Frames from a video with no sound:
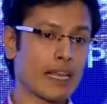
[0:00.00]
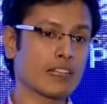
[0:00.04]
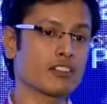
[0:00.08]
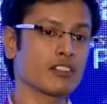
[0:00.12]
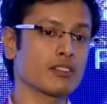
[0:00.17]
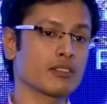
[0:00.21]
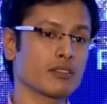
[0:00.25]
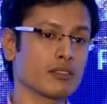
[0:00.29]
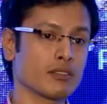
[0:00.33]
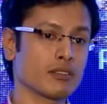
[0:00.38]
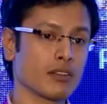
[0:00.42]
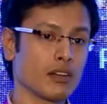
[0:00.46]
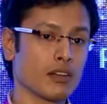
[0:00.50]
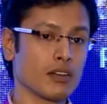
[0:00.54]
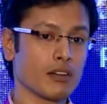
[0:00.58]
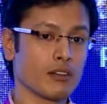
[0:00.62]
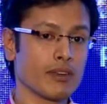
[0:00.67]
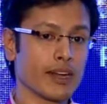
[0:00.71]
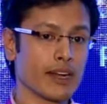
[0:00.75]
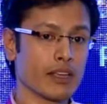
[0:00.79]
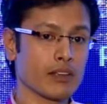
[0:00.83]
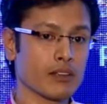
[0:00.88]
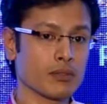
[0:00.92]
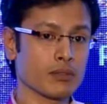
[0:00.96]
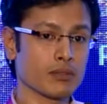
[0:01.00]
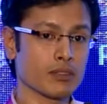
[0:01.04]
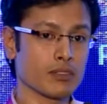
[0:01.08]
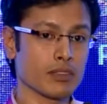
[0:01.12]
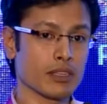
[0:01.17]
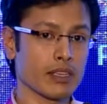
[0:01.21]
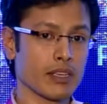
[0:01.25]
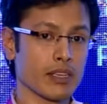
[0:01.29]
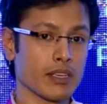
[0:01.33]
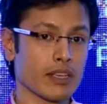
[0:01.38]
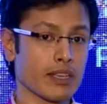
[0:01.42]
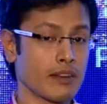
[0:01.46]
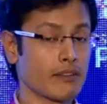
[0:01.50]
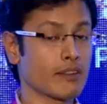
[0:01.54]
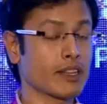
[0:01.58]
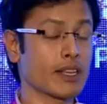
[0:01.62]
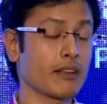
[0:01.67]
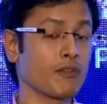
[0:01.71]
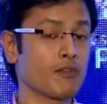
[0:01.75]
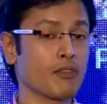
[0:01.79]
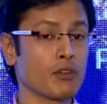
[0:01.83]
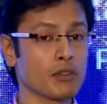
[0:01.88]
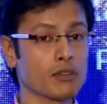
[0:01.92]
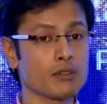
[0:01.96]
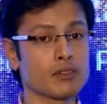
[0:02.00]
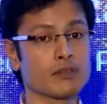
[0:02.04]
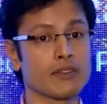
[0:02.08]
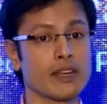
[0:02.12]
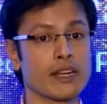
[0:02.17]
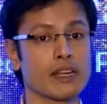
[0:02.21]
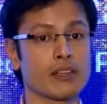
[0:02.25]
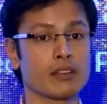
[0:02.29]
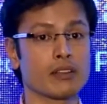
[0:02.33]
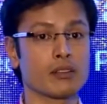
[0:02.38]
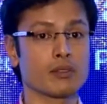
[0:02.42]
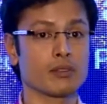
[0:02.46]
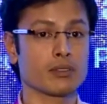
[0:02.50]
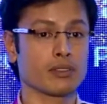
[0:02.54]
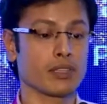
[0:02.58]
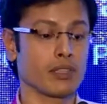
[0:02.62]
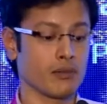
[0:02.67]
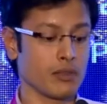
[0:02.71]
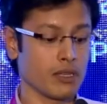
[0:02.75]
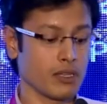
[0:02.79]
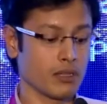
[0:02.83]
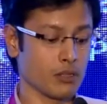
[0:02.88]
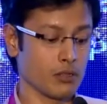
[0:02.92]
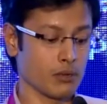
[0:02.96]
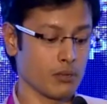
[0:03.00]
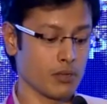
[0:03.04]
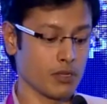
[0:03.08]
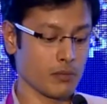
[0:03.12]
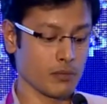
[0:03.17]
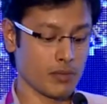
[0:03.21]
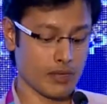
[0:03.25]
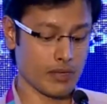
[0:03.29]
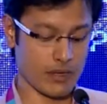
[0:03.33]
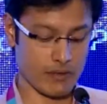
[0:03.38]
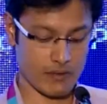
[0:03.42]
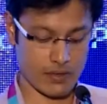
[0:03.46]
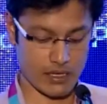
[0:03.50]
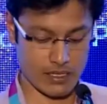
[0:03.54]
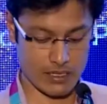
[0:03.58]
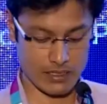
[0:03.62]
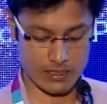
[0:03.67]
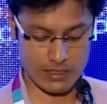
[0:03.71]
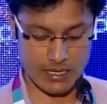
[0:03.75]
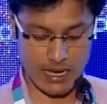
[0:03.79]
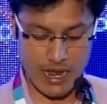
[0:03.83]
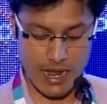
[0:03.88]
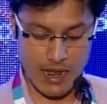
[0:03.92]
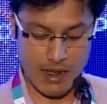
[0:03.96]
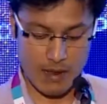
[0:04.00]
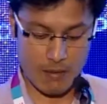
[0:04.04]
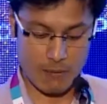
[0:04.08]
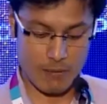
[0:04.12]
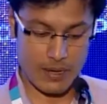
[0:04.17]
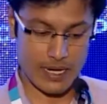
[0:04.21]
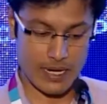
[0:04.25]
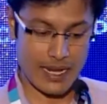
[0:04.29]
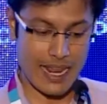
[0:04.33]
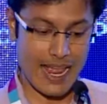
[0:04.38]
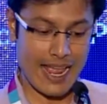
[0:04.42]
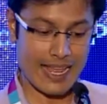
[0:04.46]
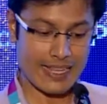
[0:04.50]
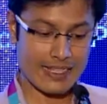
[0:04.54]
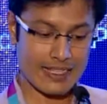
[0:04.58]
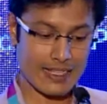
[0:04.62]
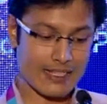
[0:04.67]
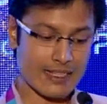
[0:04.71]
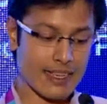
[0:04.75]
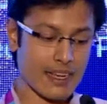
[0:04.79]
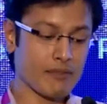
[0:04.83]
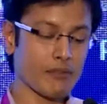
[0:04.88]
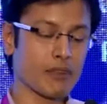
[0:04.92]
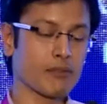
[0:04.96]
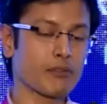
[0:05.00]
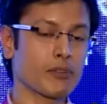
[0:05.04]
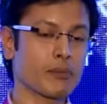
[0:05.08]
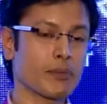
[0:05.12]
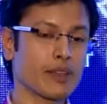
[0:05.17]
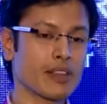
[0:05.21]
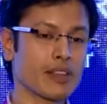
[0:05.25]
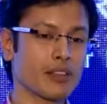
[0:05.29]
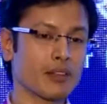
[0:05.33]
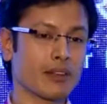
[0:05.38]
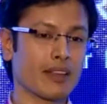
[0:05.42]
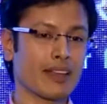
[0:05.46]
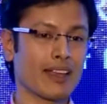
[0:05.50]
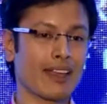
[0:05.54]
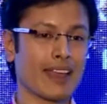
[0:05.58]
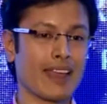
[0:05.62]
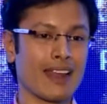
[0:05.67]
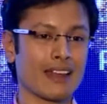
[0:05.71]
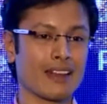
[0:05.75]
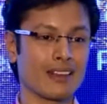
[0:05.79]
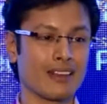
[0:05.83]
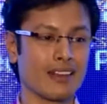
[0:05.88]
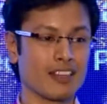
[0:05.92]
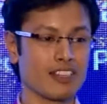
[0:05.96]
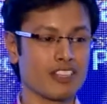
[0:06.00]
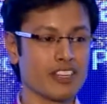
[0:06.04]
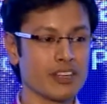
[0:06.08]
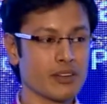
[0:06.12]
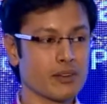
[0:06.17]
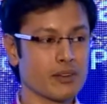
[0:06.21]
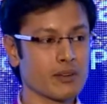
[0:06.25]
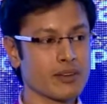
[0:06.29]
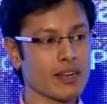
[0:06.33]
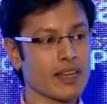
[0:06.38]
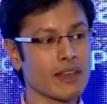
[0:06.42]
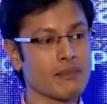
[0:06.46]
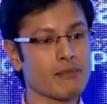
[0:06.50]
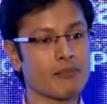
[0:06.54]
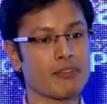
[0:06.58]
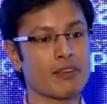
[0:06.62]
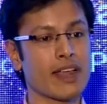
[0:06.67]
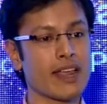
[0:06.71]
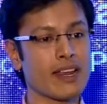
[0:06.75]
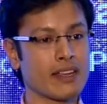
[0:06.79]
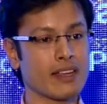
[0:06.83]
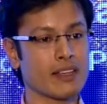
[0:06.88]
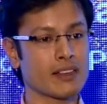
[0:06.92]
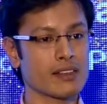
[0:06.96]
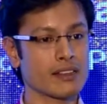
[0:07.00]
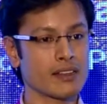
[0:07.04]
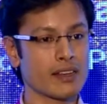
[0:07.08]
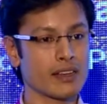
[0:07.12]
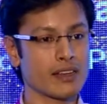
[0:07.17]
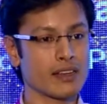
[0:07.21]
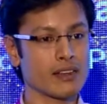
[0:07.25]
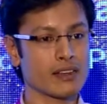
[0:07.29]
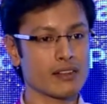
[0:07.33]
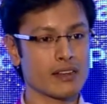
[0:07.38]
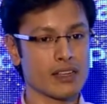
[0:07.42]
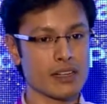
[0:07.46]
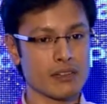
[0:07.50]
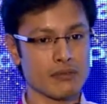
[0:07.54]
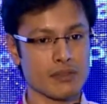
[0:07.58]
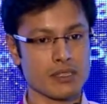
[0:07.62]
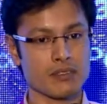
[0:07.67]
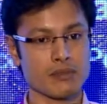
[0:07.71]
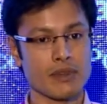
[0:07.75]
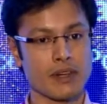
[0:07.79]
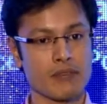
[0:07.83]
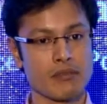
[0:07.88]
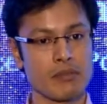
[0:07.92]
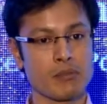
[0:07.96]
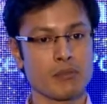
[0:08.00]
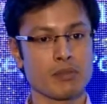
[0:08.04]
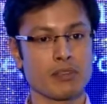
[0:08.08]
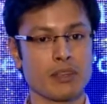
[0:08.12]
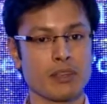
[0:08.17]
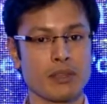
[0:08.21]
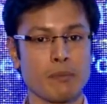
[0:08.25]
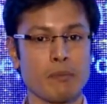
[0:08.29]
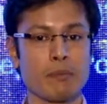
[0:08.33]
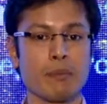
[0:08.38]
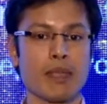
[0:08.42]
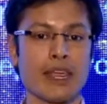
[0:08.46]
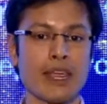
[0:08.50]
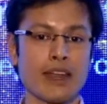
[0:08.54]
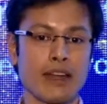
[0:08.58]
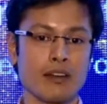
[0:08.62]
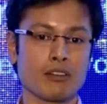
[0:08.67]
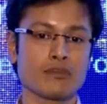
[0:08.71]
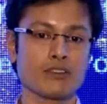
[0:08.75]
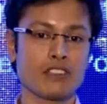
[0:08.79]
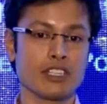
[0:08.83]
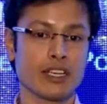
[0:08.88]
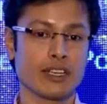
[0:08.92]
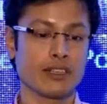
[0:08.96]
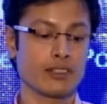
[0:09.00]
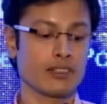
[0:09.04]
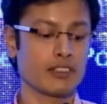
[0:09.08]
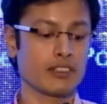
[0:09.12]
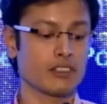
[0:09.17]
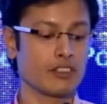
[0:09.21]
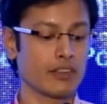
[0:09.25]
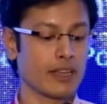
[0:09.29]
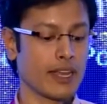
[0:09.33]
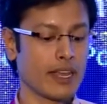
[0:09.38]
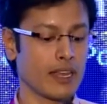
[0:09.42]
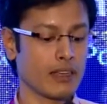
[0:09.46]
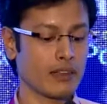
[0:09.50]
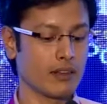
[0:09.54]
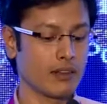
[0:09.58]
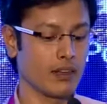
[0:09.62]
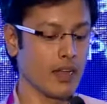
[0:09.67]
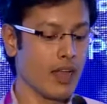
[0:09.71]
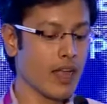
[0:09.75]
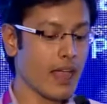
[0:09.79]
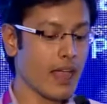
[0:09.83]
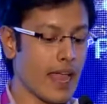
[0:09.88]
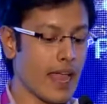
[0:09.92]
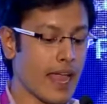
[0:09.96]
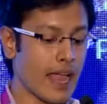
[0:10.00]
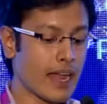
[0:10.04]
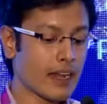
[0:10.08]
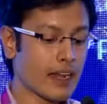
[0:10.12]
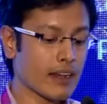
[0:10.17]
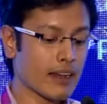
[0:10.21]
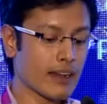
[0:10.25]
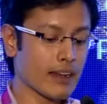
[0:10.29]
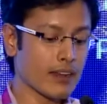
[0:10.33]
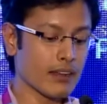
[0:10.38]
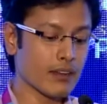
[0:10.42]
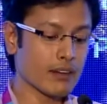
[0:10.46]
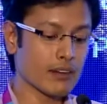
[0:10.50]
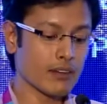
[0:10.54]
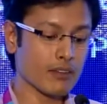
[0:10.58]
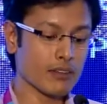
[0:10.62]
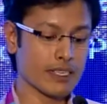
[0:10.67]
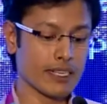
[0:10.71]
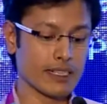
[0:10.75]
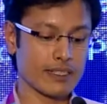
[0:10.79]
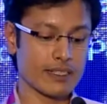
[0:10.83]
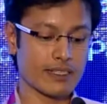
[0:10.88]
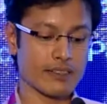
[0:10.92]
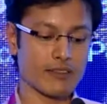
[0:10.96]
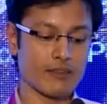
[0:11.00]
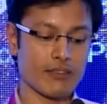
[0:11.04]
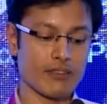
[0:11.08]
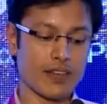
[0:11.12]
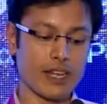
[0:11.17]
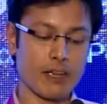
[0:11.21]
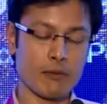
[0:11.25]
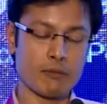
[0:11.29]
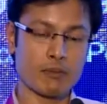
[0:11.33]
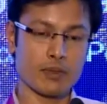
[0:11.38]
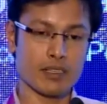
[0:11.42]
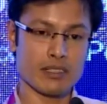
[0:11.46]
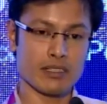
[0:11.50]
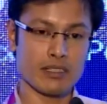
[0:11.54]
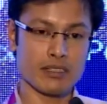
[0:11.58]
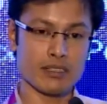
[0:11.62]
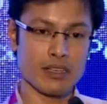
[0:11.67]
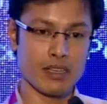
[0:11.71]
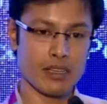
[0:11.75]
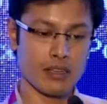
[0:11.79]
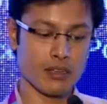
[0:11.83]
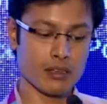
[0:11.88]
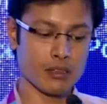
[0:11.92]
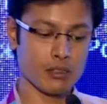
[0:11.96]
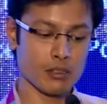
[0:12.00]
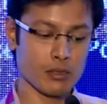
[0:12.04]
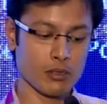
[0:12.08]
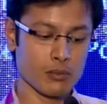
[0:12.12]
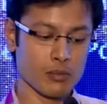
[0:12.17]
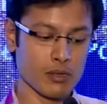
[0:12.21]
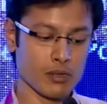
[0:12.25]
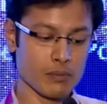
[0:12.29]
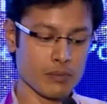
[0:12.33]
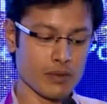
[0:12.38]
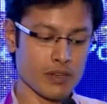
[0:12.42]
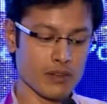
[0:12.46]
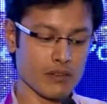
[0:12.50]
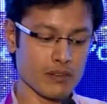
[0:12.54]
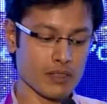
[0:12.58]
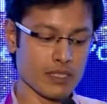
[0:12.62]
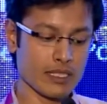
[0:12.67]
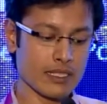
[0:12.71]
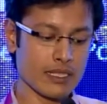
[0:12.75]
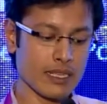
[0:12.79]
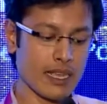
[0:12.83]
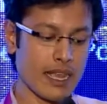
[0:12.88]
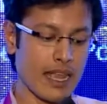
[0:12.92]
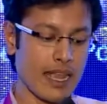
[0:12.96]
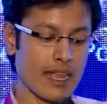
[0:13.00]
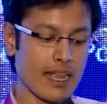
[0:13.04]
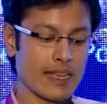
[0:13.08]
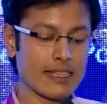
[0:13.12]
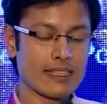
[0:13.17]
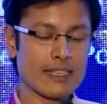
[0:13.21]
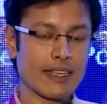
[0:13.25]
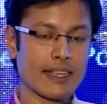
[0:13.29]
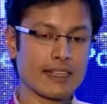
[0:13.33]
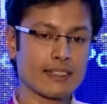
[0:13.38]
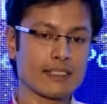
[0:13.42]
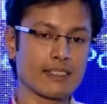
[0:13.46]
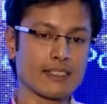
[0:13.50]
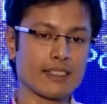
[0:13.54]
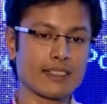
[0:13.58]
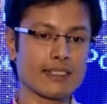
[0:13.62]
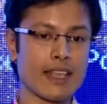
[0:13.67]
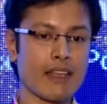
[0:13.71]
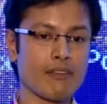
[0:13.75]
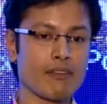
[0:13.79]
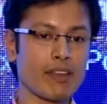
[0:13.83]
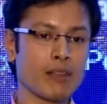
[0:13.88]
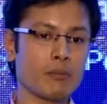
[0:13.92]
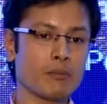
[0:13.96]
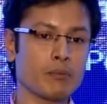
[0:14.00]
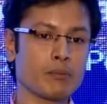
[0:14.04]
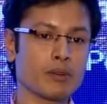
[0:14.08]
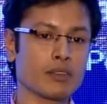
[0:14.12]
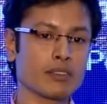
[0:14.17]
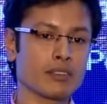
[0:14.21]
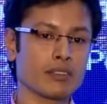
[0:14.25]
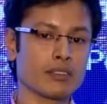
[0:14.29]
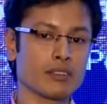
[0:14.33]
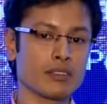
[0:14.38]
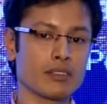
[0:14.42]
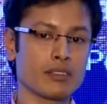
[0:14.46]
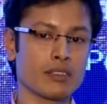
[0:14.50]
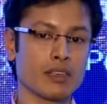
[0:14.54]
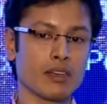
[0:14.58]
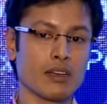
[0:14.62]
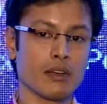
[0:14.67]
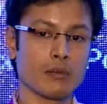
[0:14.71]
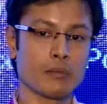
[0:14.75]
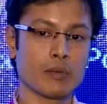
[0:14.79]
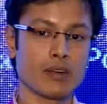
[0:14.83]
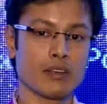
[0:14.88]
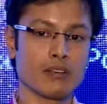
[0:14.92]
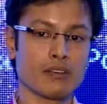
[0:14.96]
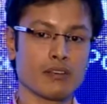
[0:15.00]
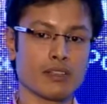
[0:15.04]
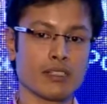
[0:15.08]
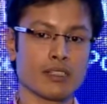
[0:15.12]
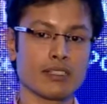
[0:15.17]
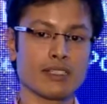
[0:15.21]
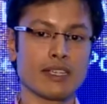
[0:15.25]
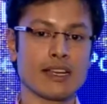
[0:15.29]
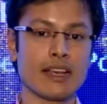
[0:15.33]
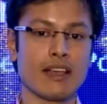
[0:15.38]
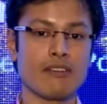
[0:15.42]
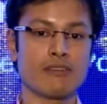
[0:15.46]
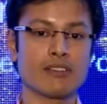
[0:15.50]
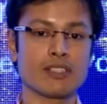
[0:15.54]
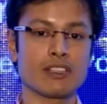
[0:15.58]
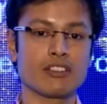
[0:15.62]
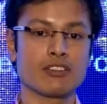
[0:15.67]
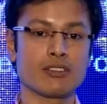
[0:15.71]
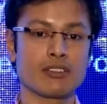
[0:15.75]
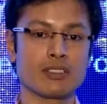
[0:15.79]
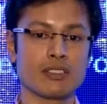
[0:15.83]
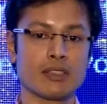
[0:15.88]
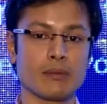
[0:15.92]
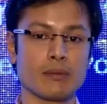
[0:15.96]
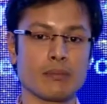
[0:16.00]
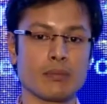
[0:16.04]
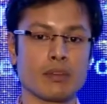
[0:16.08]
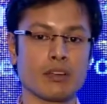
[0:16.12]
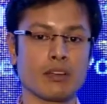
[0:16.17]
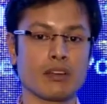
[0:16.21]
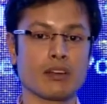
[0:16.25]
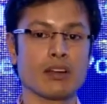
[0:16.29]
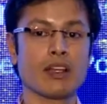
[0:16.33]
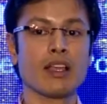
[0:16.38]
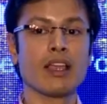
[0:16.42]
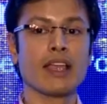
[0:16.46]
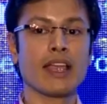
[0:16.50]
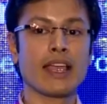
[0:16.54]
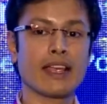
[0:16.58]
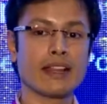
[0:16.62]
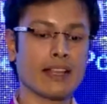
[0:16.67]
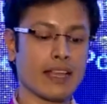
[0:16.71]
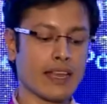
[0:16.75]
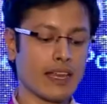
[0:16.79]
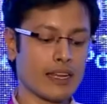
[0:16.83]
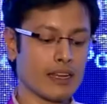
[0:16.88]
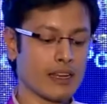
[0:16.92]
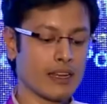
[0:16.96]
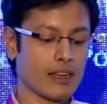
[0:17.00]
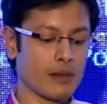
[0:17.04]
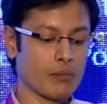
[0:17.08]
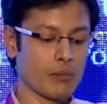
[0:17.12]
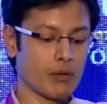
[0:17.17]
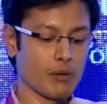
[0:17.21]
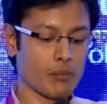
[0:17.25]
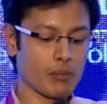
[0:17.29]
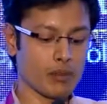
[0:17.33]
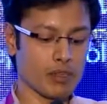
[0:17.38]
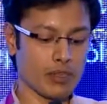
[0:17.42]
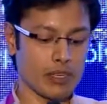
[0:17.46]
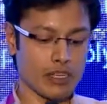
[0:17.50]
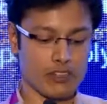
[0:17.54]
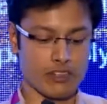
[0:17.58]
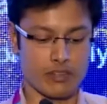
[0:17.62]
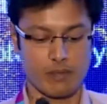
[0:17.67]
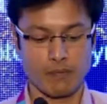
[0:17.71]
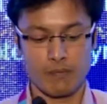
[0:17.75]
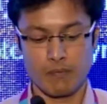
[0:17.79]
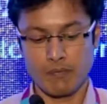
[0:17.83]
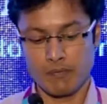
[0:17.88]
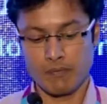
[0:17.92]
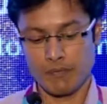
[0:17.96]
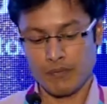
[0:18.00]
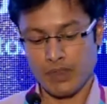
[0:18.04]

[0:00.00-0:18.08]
matches very closely, everything follows very closely with the global prevalence. But as I said, we would be looking at the genotype for any clinical relevance where we put the pair of genes together. And here, 65% global prevalence, 67% prevalence in FSH receptor in the Indian population.